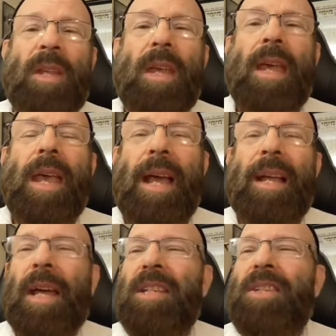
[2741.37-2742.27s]
And
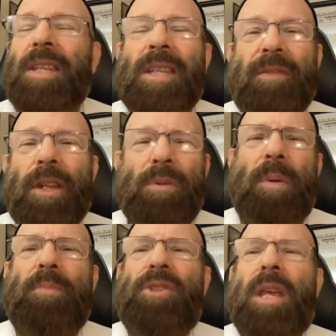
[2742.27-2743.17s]
I see these videos.
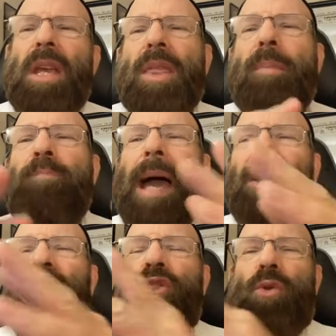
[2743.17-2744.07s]
People say, the
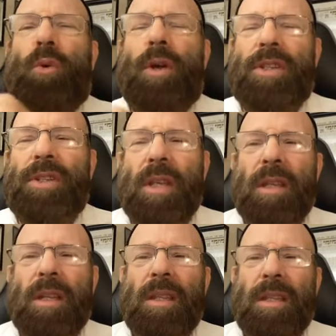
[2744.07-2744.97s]
backstories.
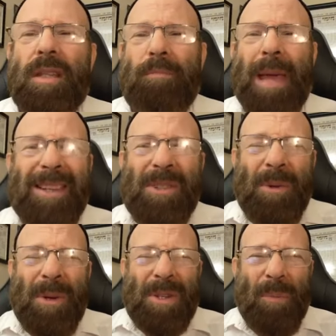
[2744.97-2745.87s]
The
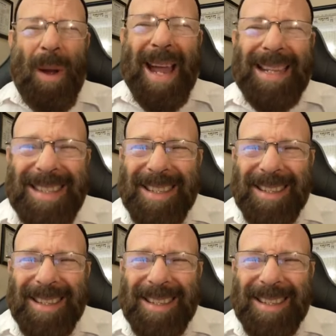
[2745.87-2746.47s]
backstories of what?